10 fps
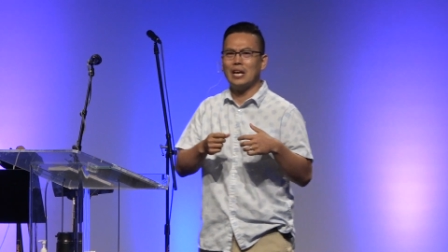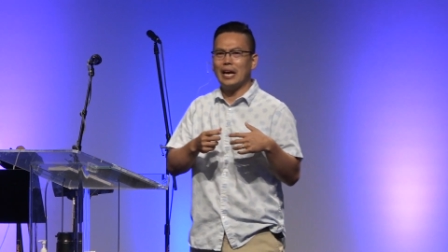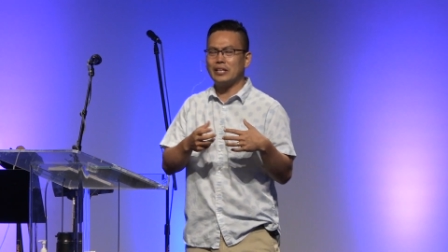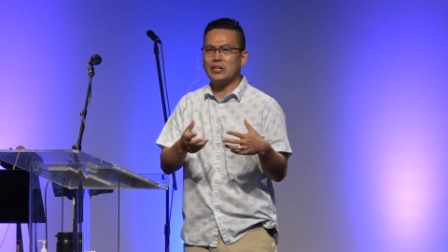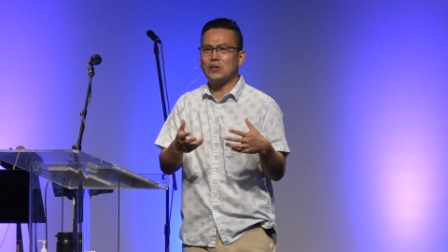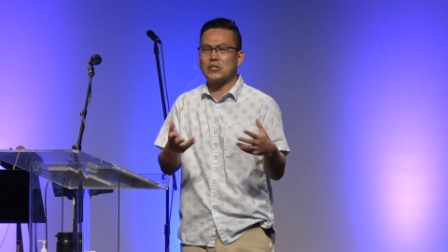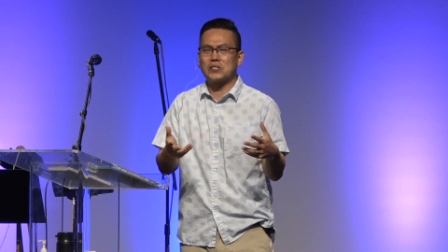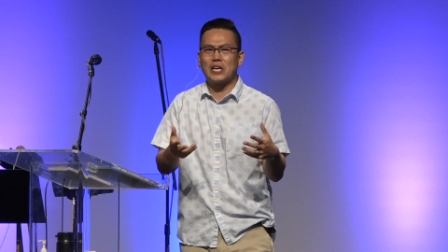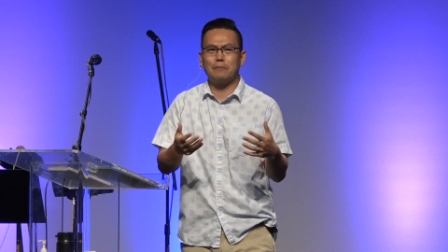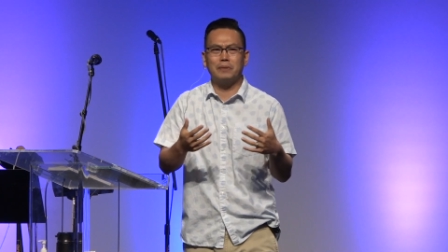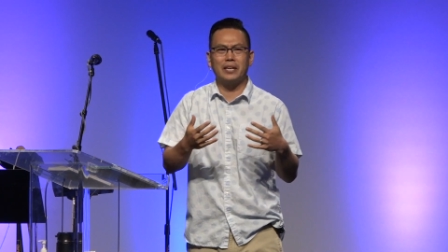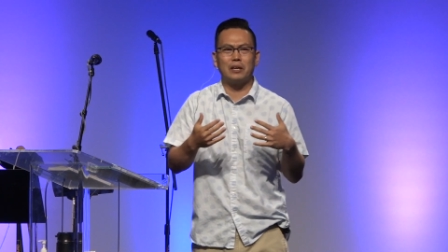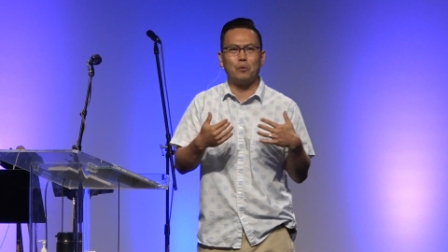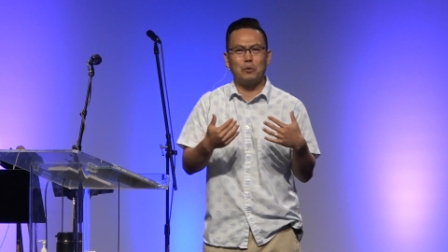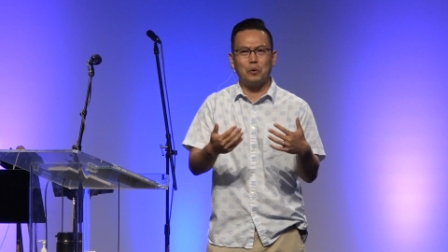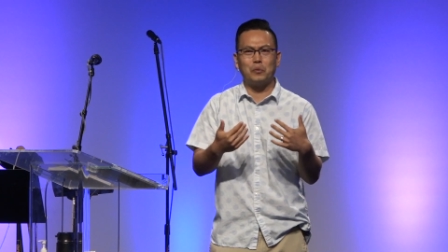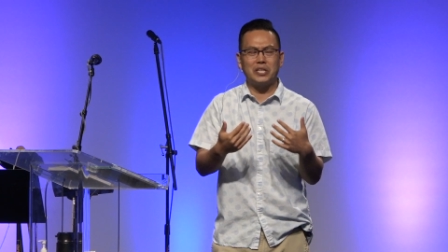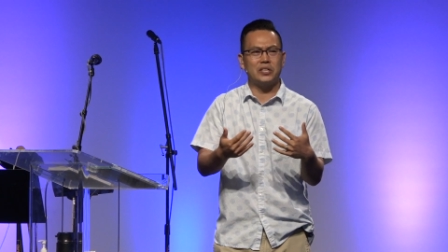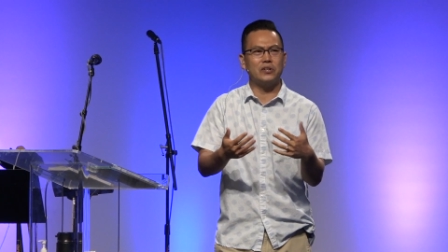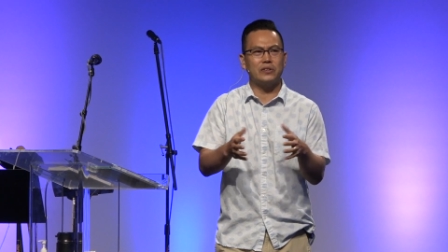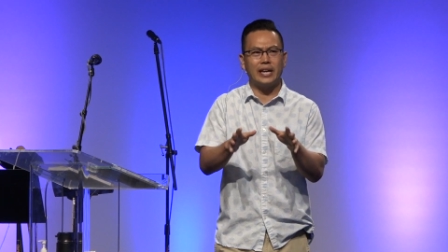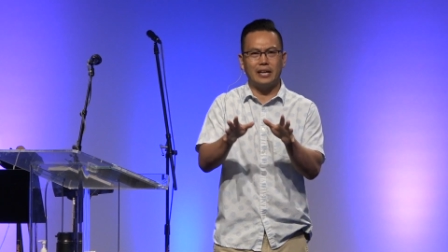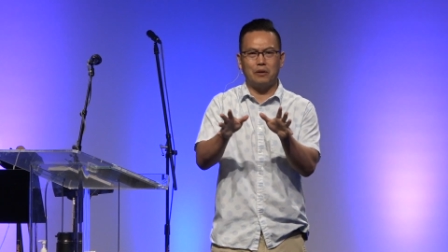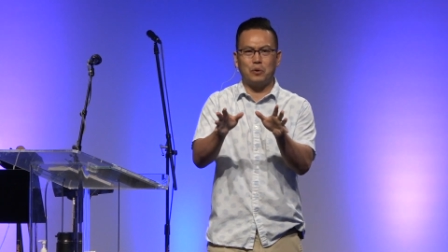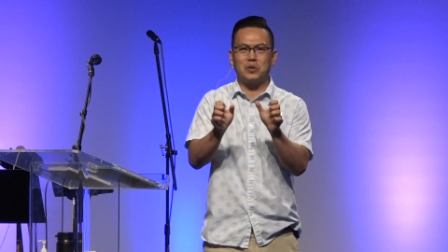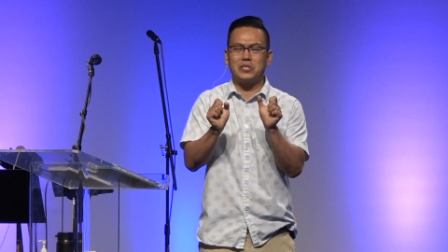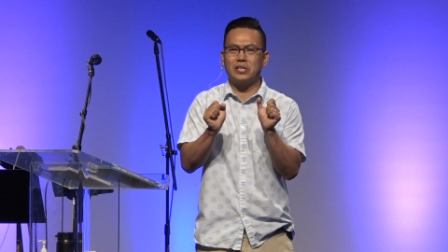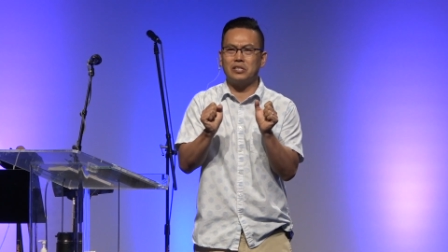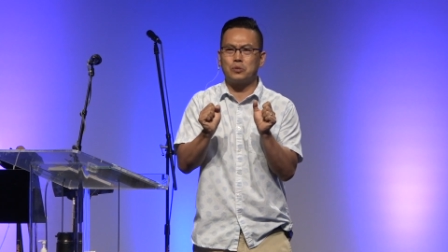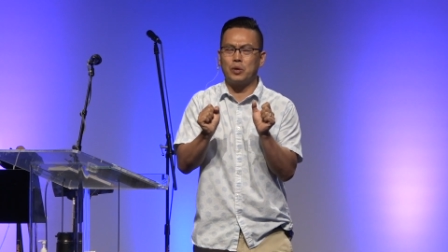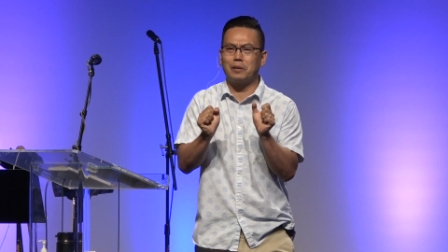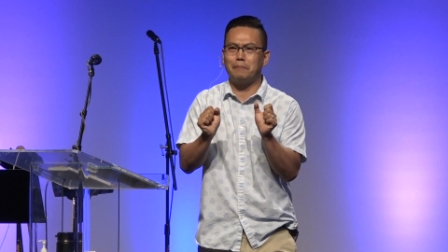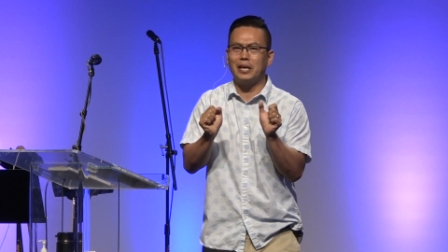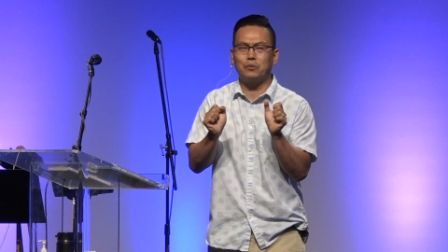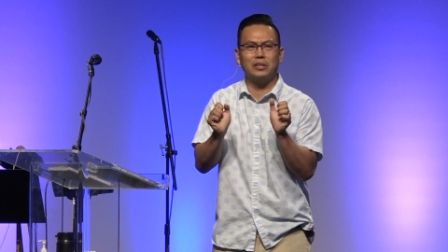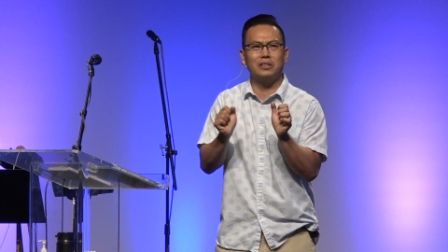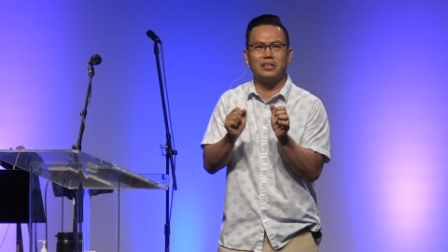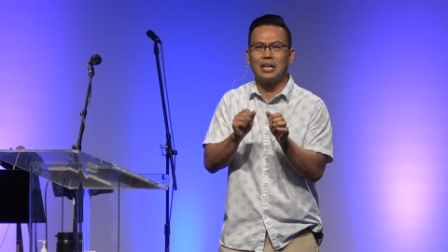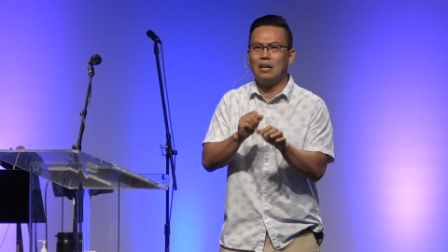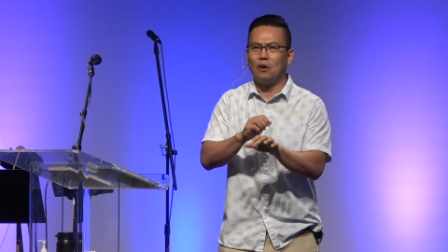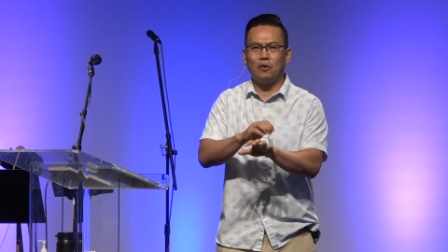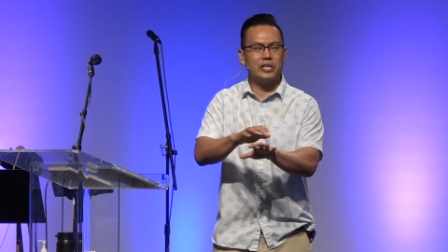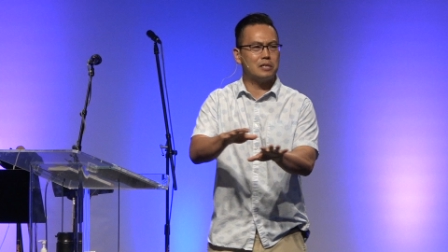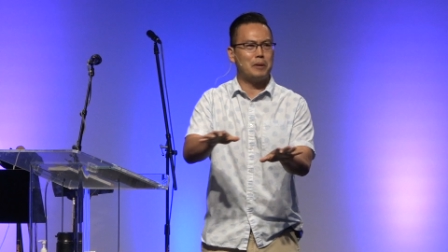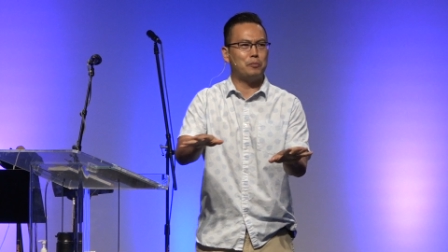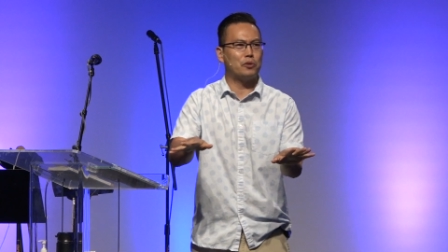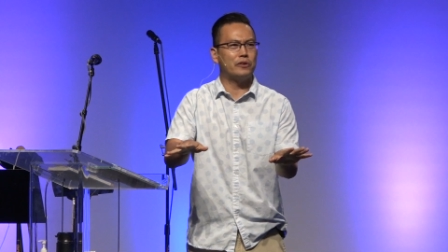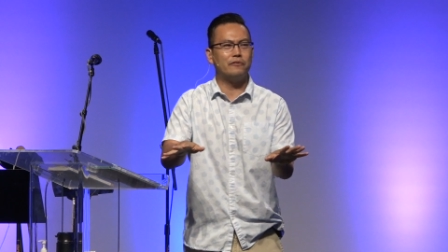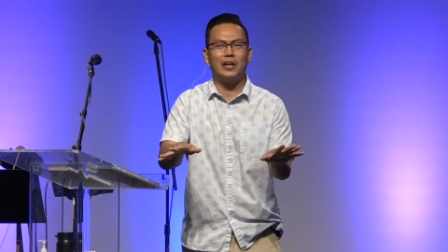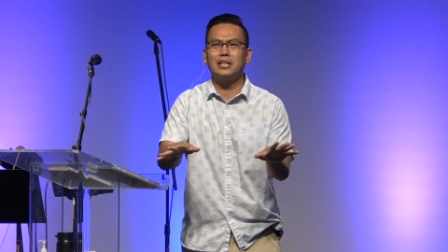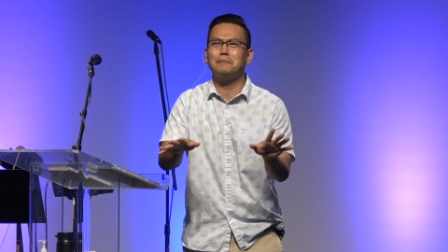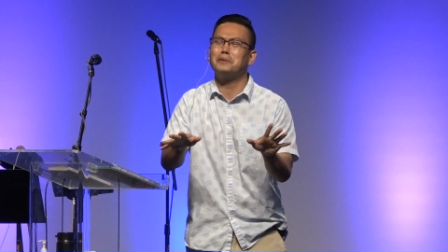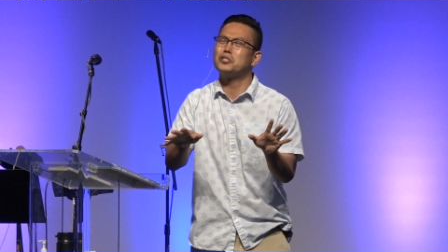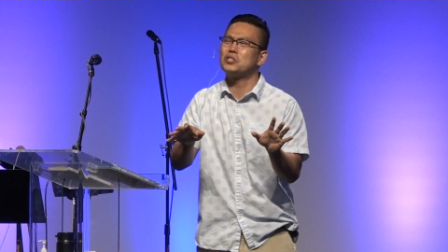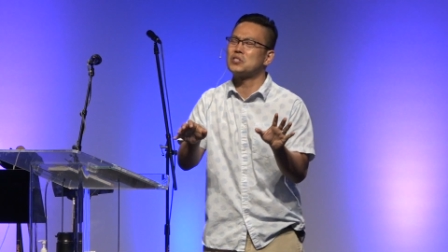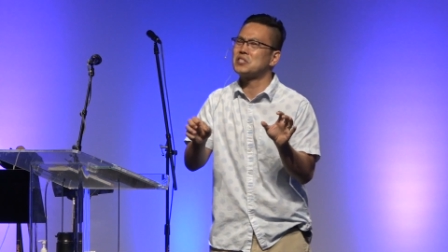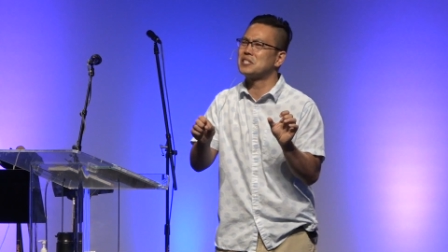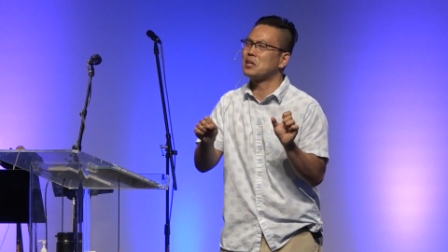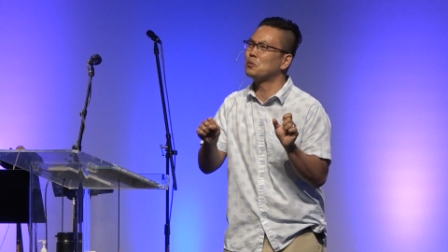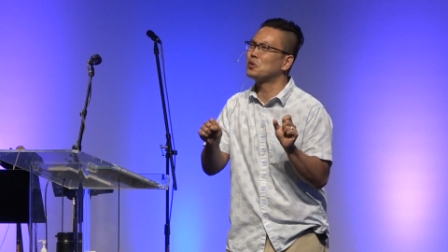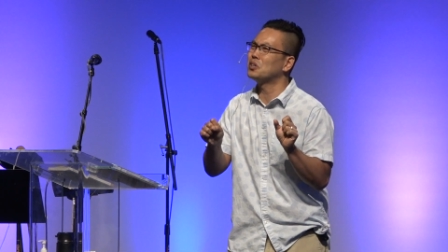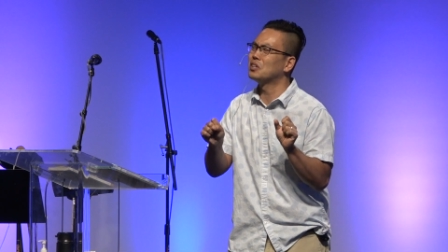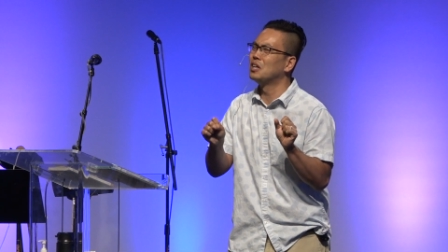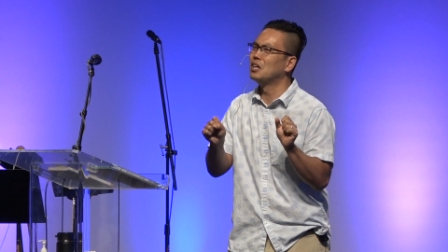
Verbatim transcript: And here it's the same thing. When, when we hear that and when we see this wedding banquet, look, all these people are invited, but Jesus says they weren't